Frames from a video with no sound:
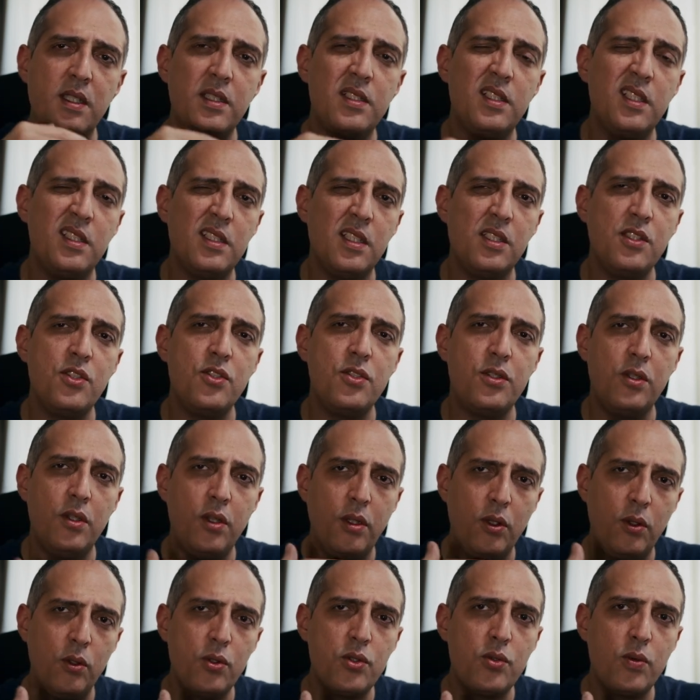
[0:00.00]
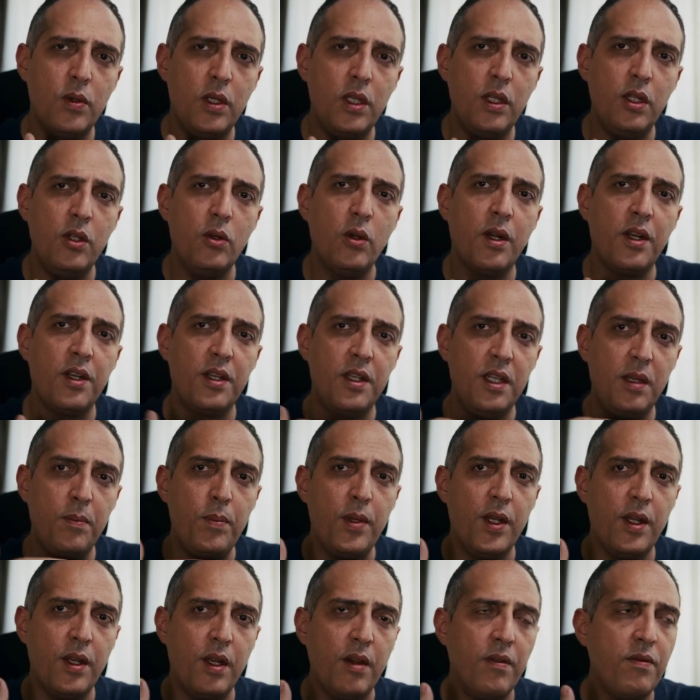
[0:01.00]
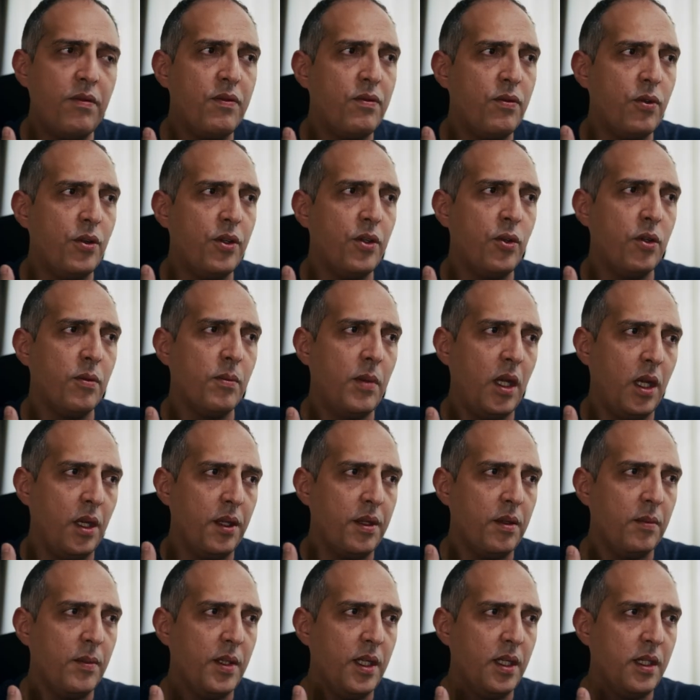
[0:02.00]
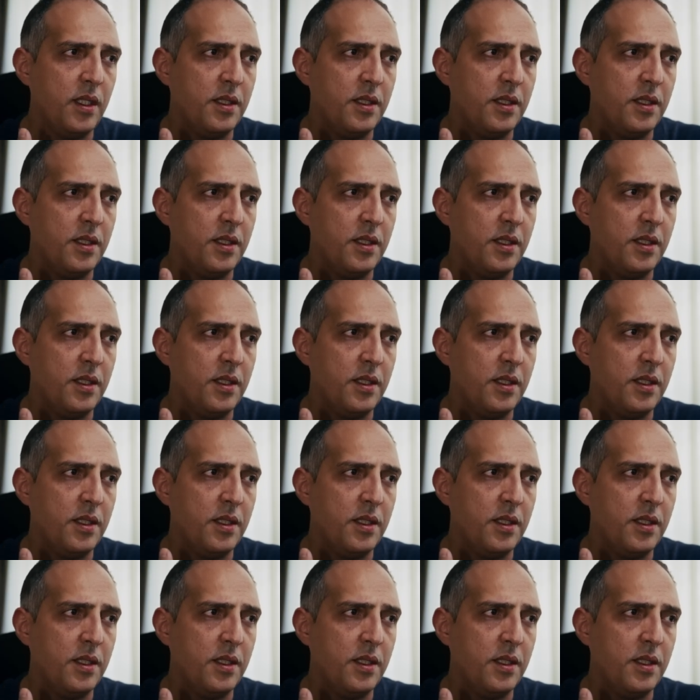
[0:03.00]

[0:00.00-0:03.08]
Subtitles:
this is usually you are deep enough for your myotomy.